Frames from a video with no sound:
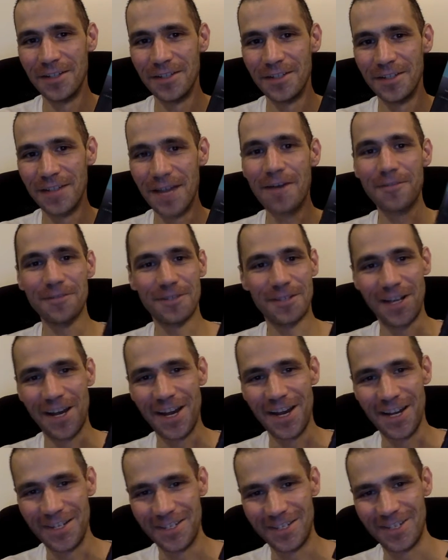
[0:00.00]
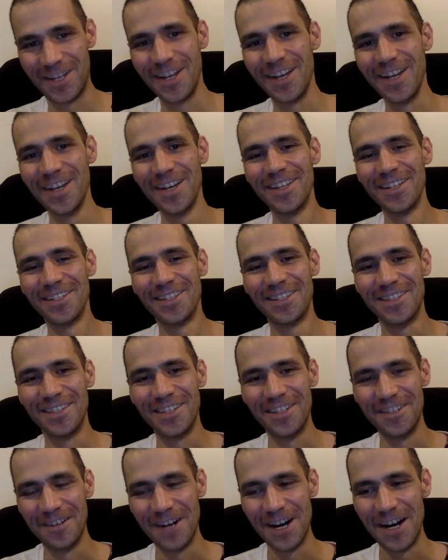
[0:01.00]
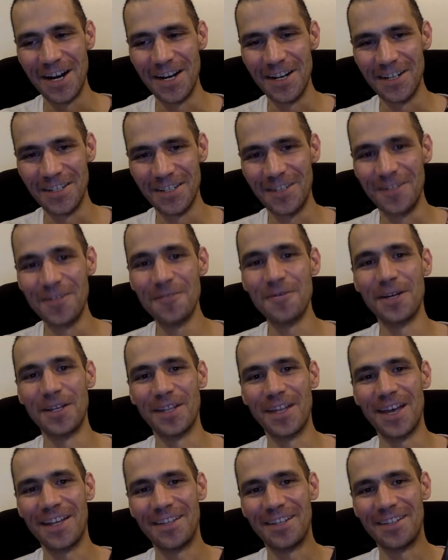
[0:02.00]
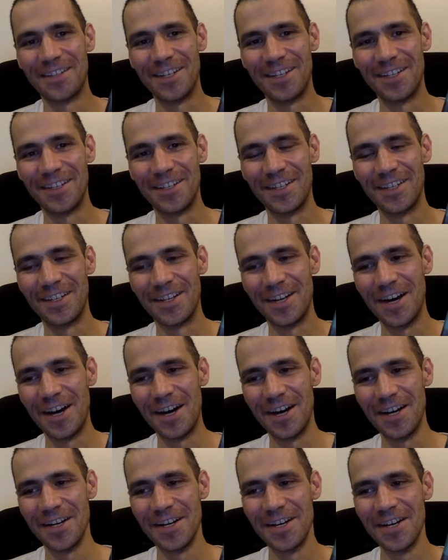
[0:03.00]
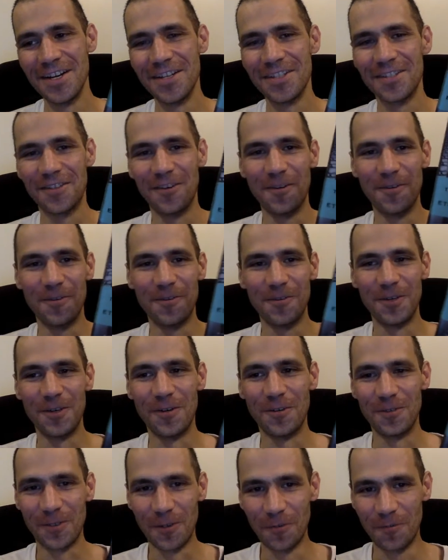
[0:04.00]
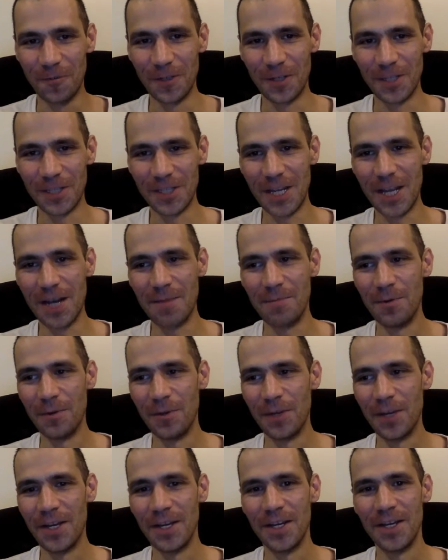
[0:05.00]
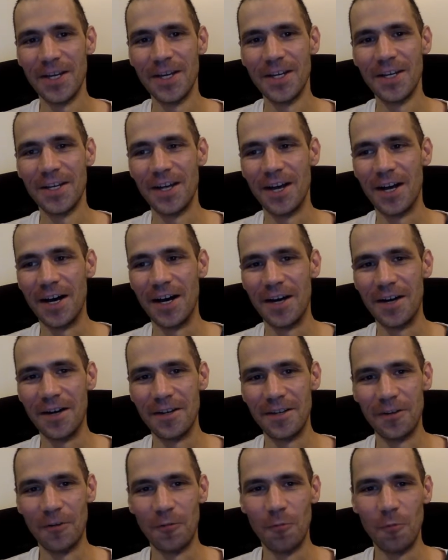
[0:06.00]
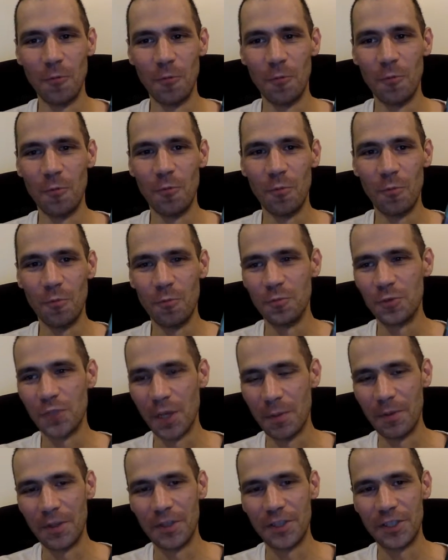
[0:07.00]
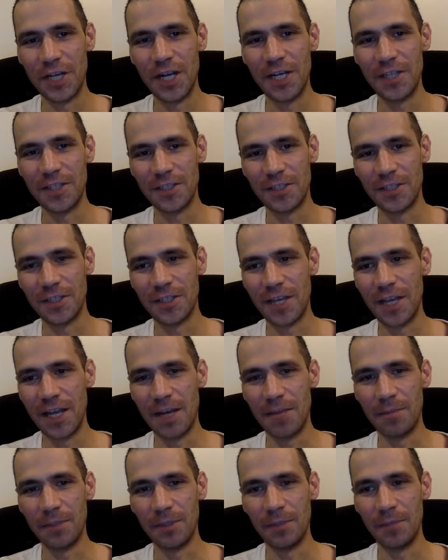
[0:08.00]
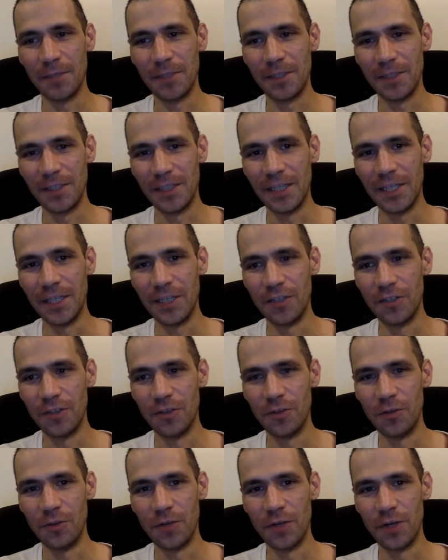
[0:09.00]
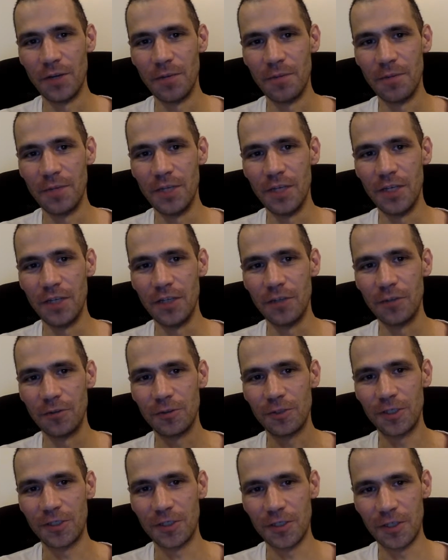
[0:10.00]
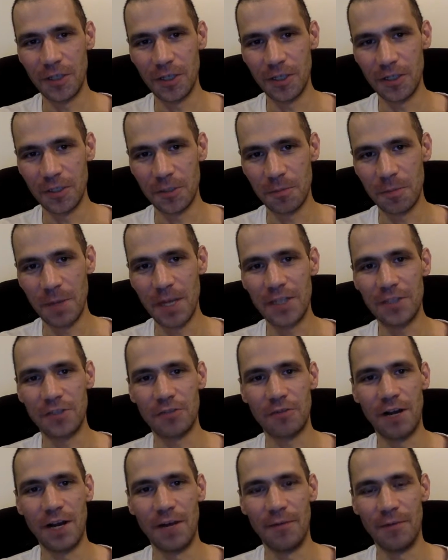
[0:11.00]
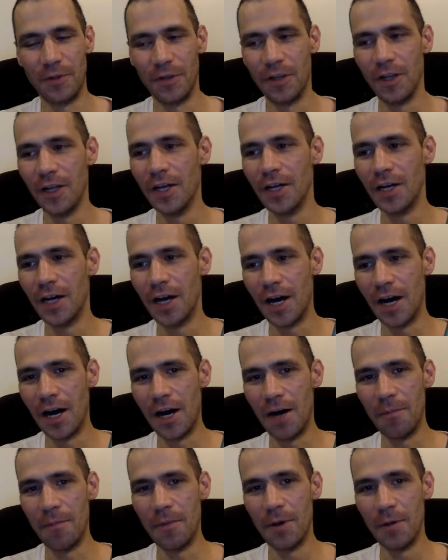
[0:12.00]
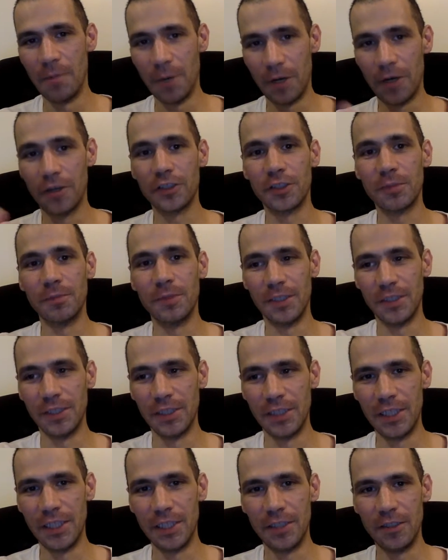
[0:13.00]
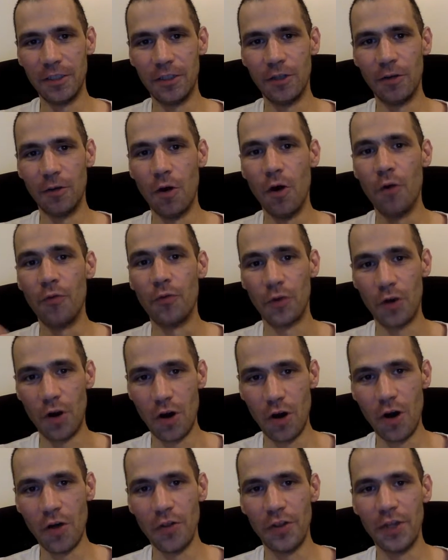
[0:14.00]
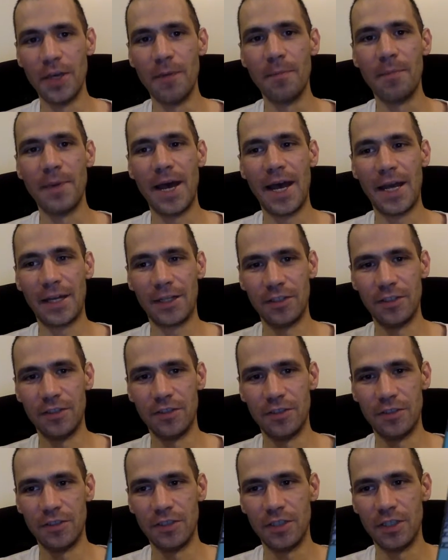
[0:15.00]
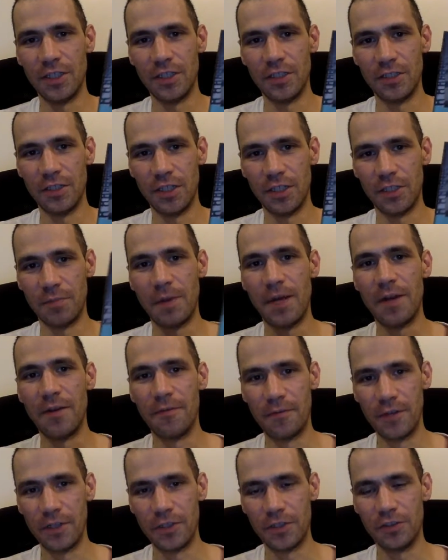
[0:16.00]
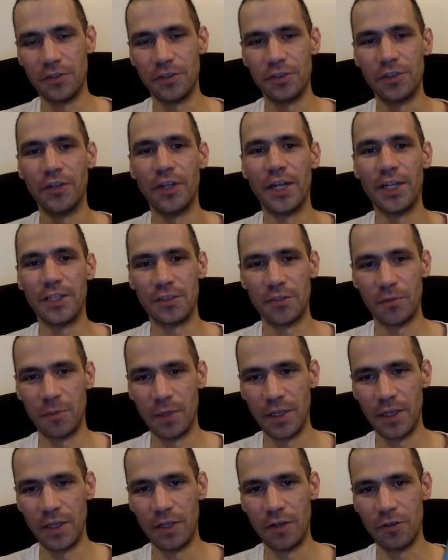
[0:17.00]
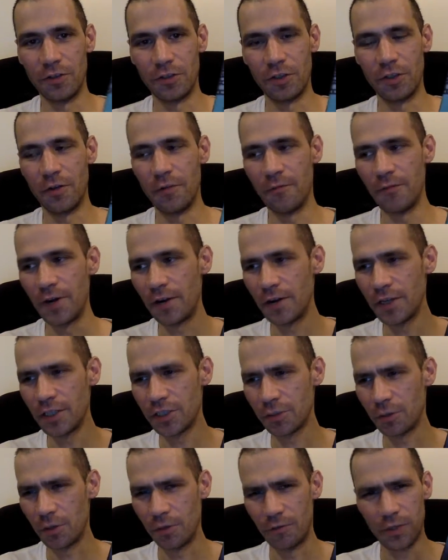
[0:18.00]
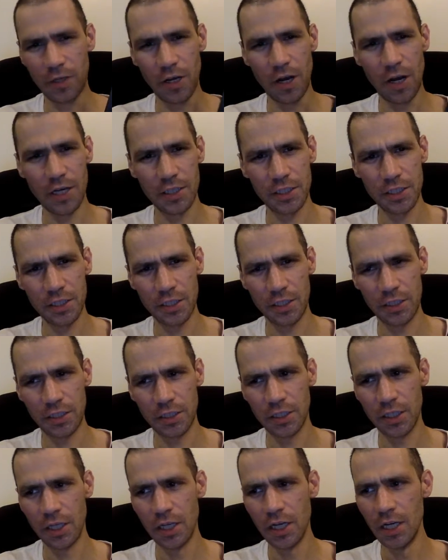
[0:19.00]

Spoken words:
downsides to doing that. So for example, they some of the changes that they implement lead to there being no such thing as space travel. But ultimately, overall the impact is beneficial. So that's the way they go. So they're a very sort of cautious,